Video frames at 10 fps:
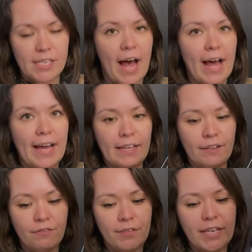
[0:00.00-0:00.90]
I
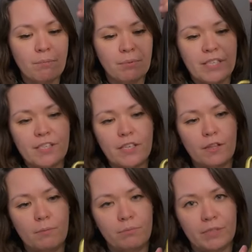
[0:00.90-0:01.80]
3D printed
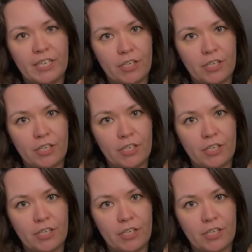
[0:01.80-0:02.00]
the bridge.